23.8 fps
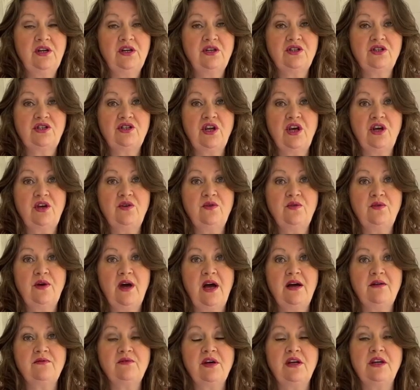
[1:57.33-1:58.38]
So
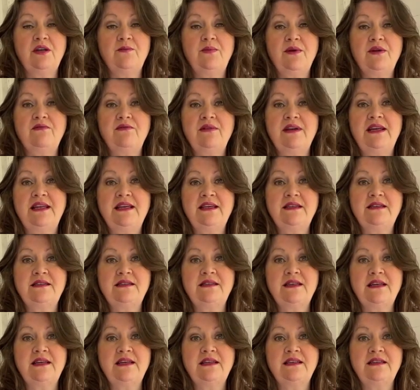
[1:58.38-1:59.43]
I'm going to be
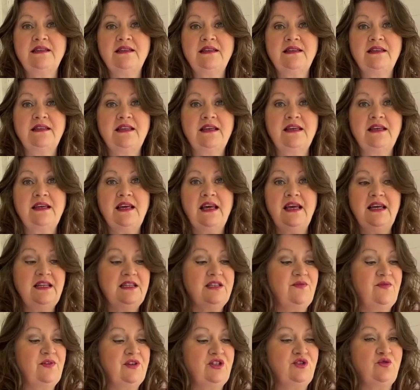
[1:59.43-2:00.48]
releasing the
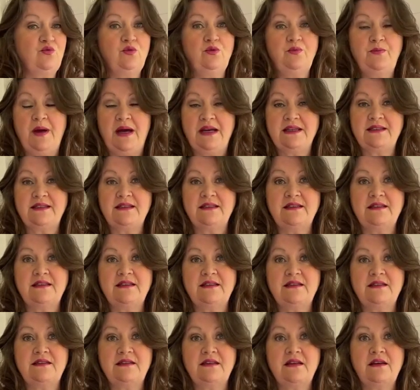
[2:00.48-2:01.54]
individual
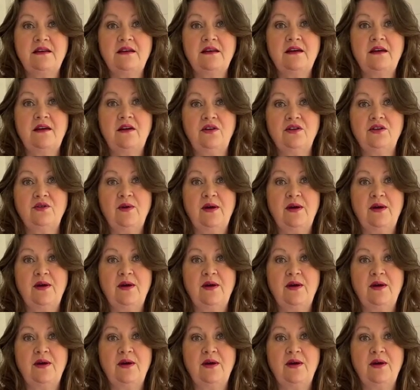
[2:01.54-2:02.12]
patterns on the